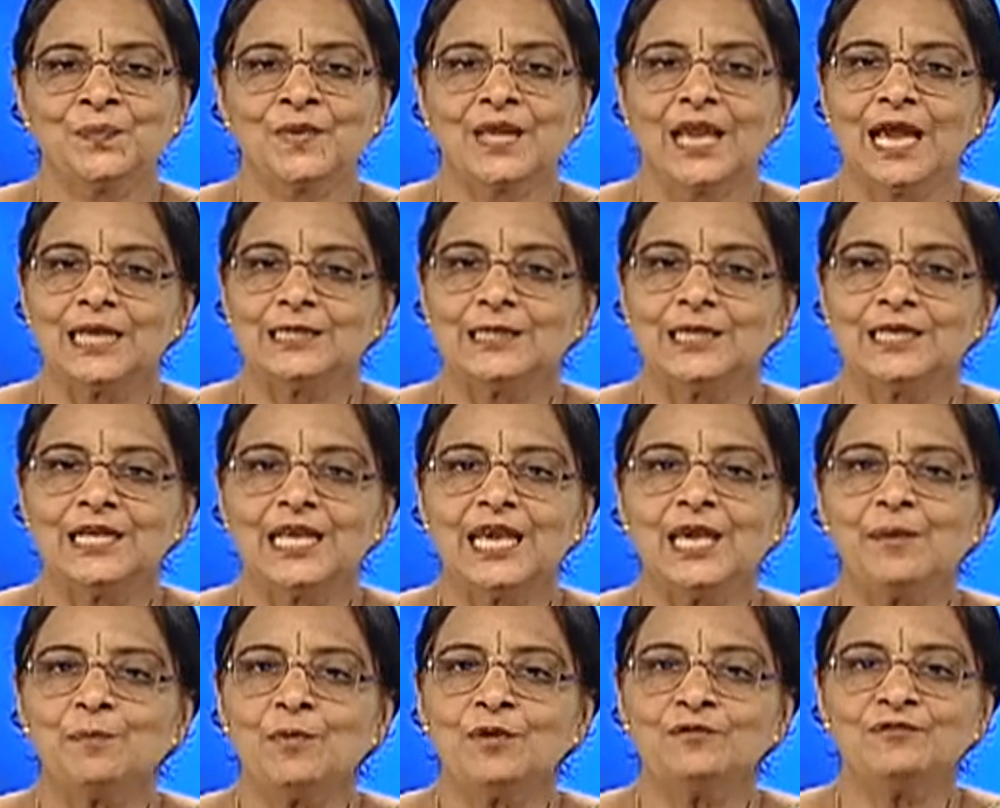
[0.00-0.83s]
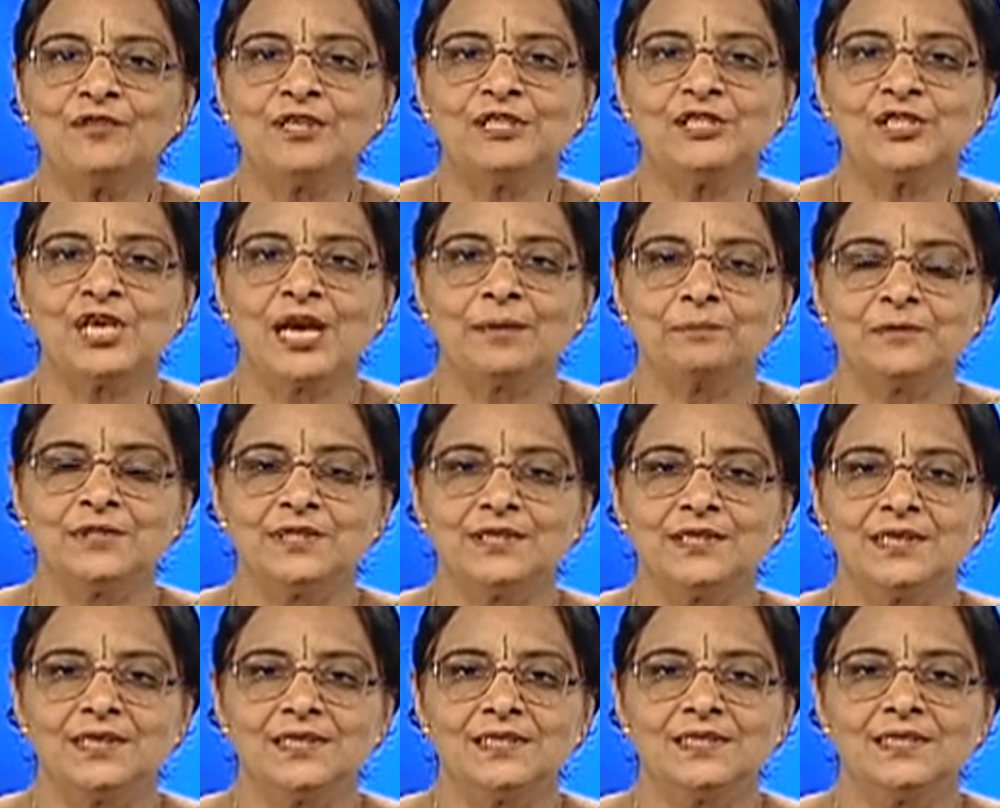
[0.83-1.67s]
And the name of the chapter
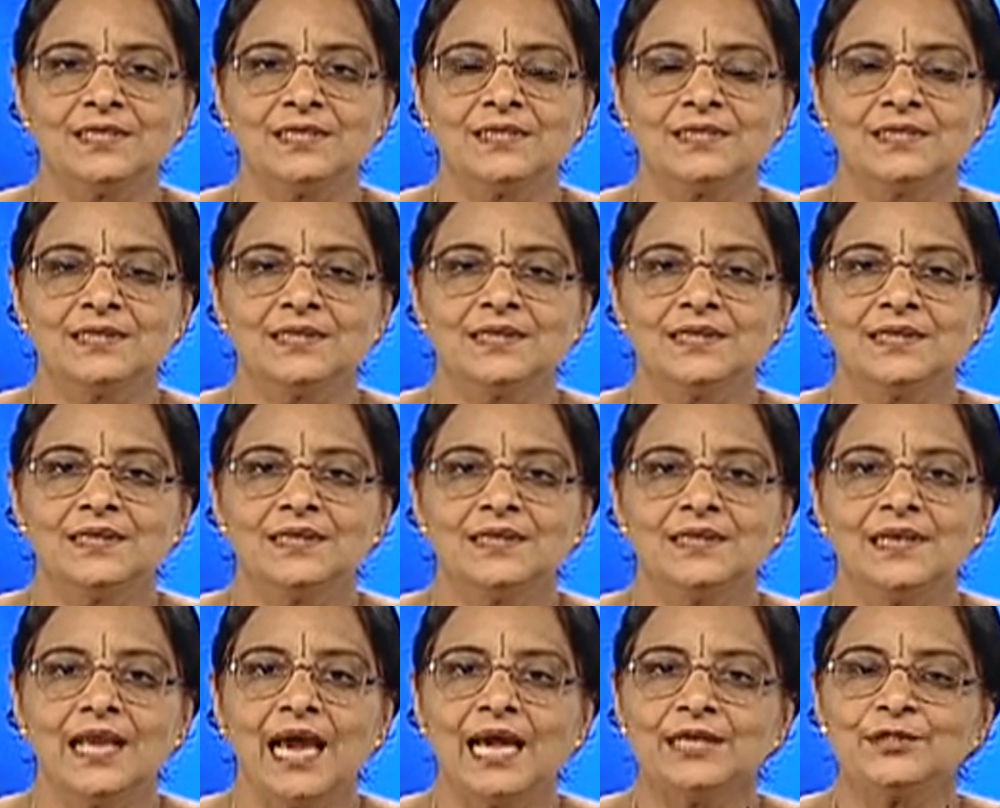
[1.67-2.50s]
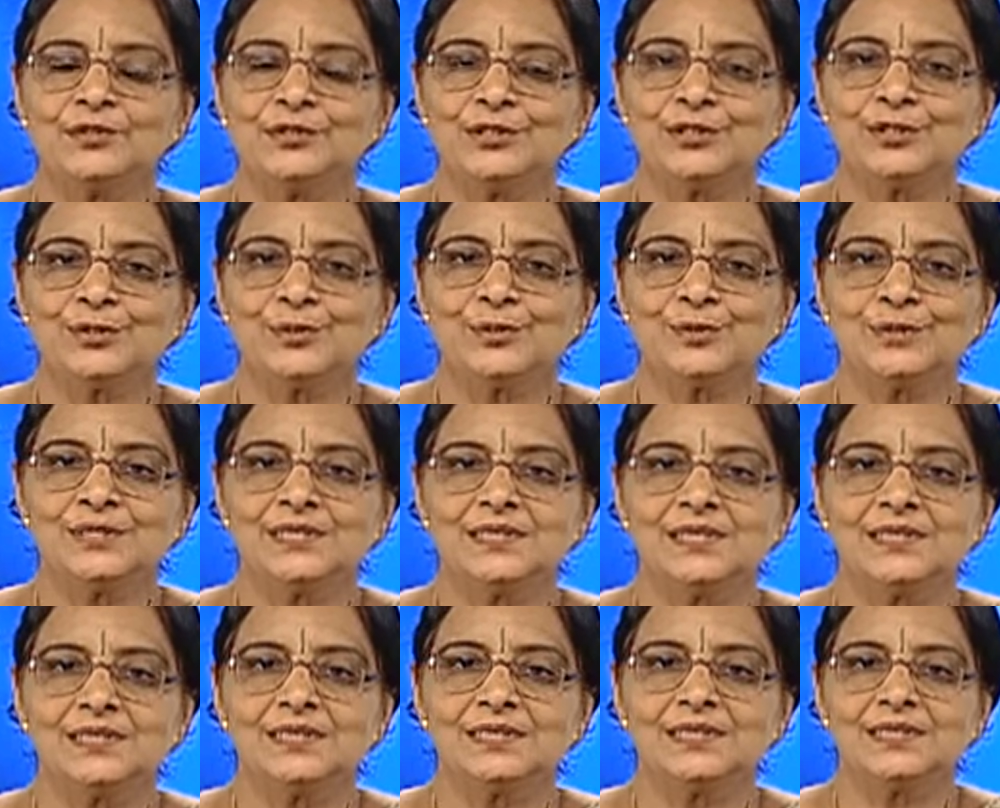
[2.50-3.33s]
is Land
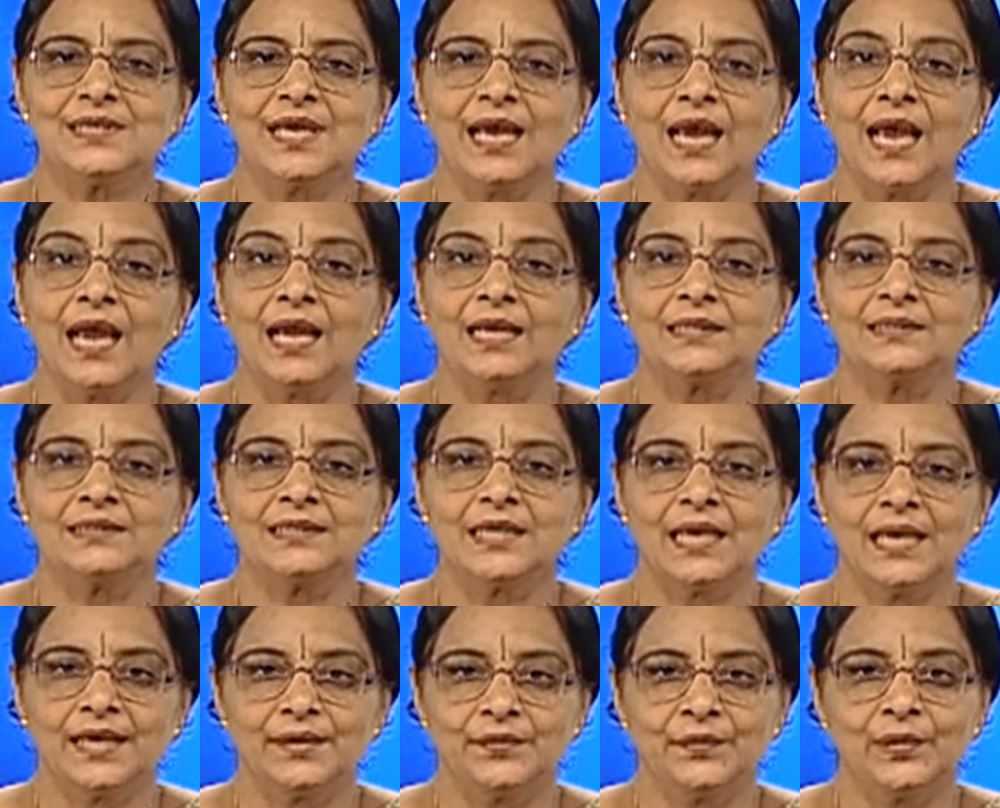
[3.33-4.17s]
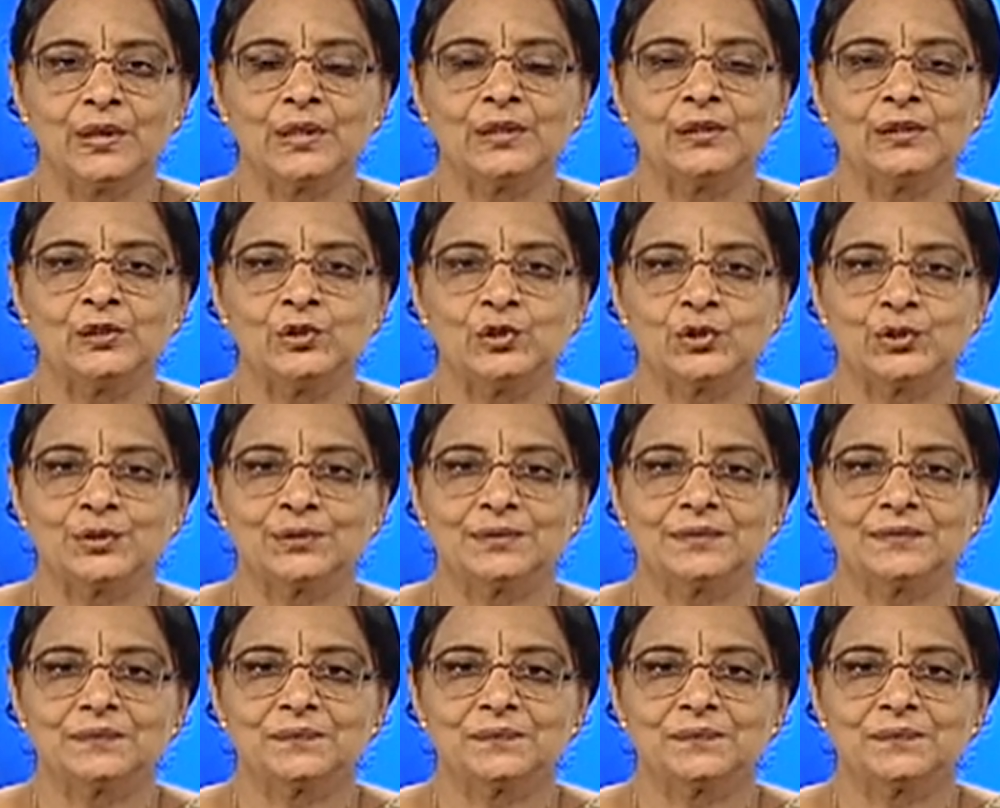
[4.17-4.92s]
Resources and Agriculture.